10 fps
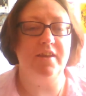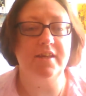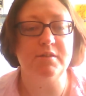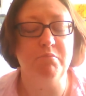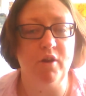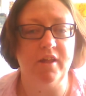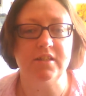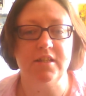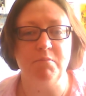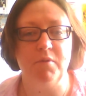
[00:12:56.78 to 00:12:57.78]
next
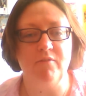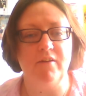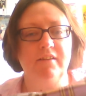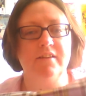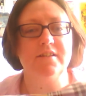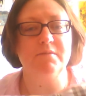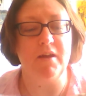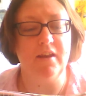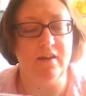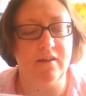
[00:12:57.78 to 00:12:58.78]
product I'm loving this
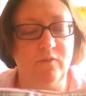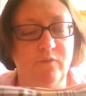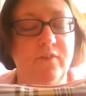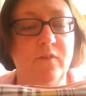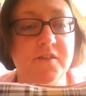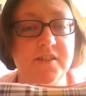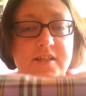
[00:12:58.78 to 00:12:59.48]
month for